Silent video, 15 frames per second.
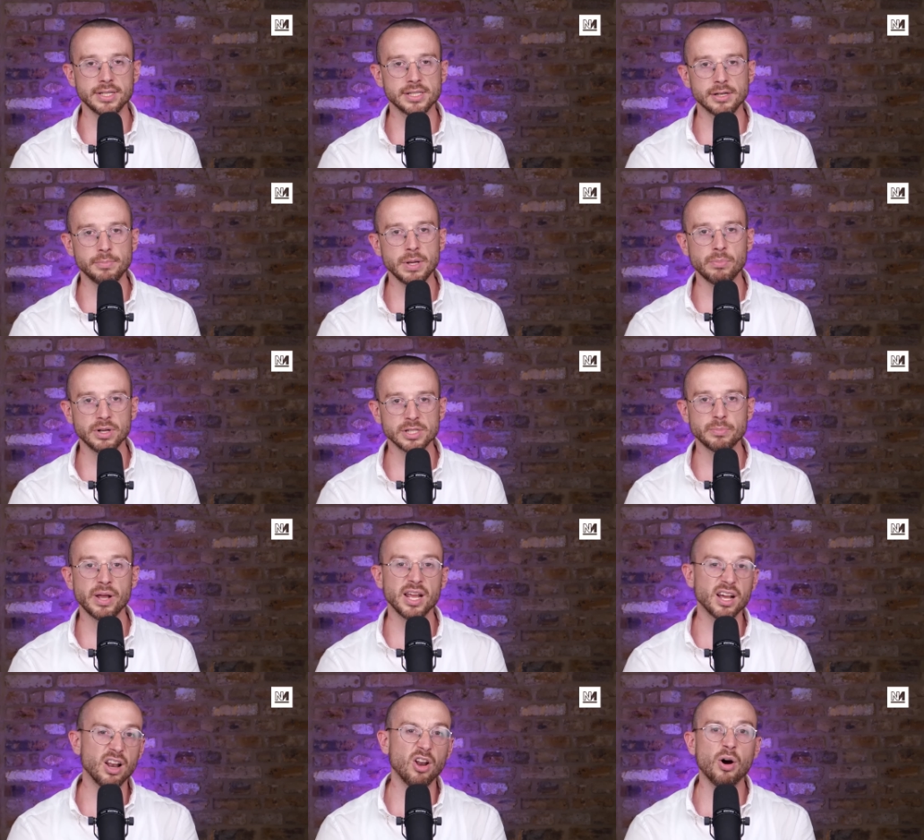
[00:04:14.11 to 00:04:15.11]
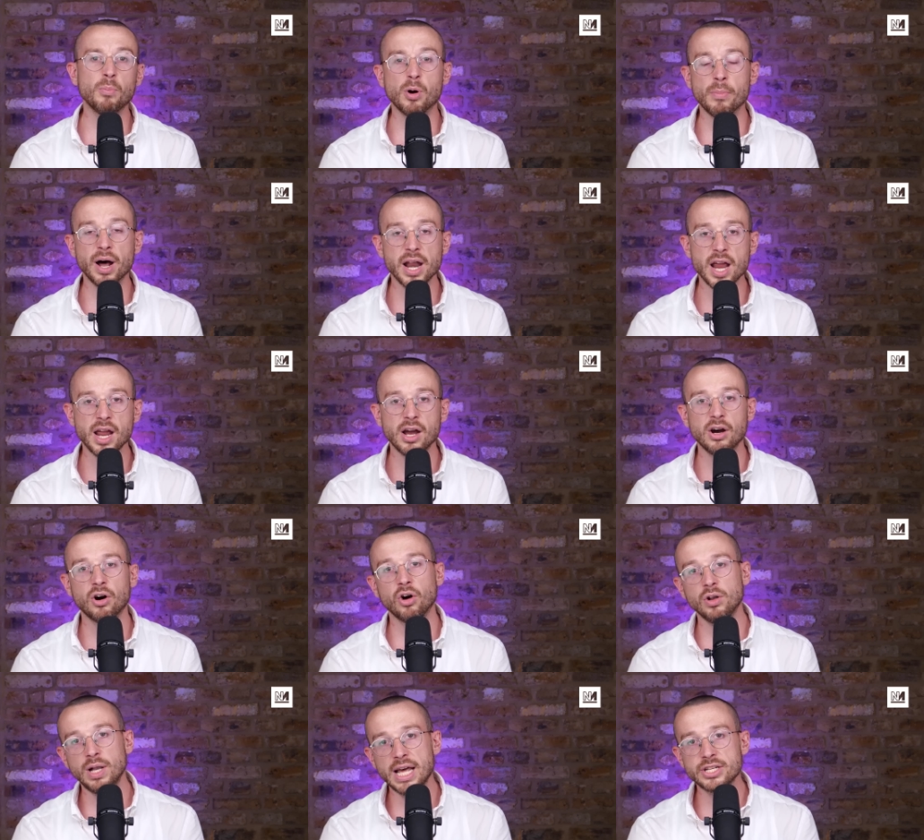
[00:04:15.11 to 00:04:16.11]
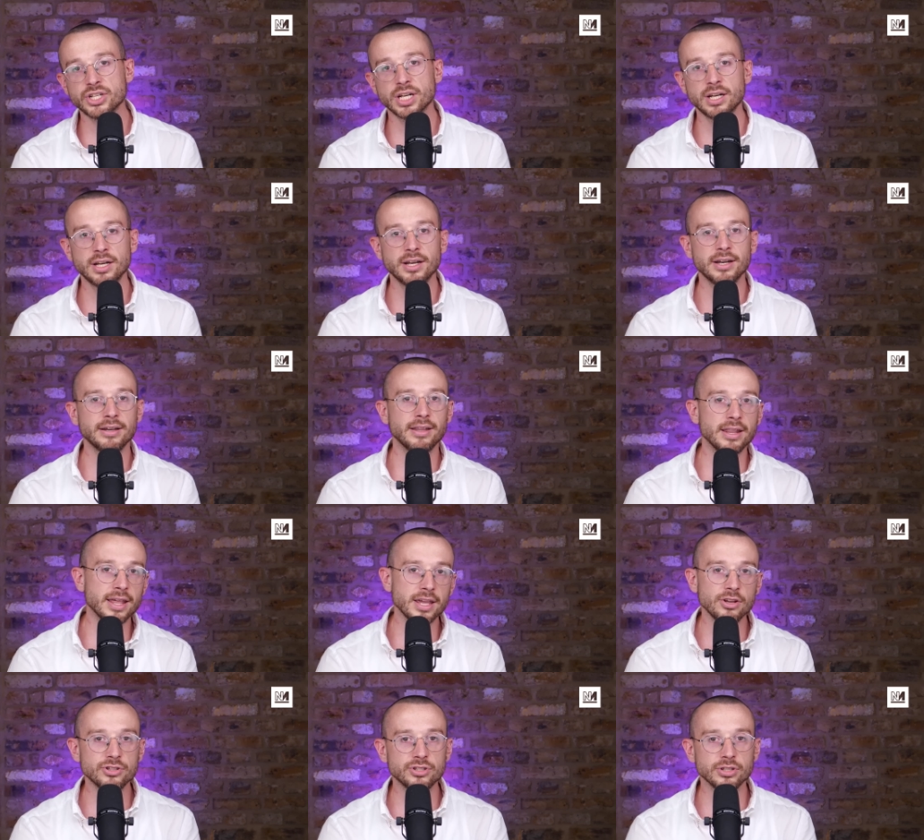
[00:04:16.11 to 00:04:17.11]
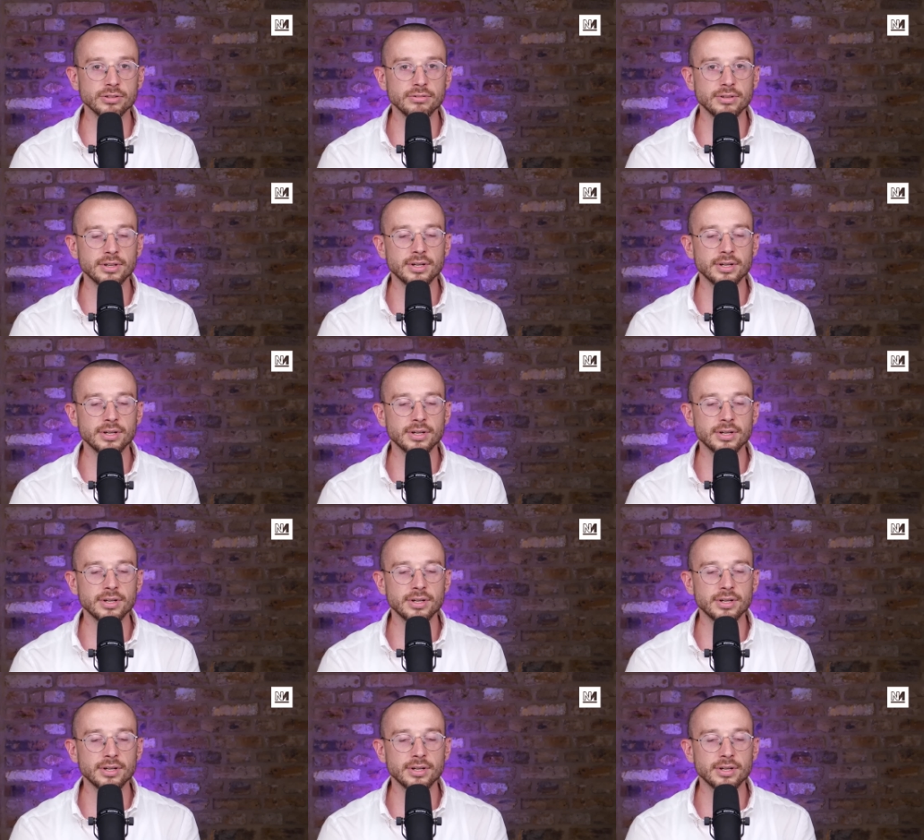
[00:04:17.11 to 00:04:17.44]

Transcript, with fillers: is that people are spending a lot more money on leisure than they used to.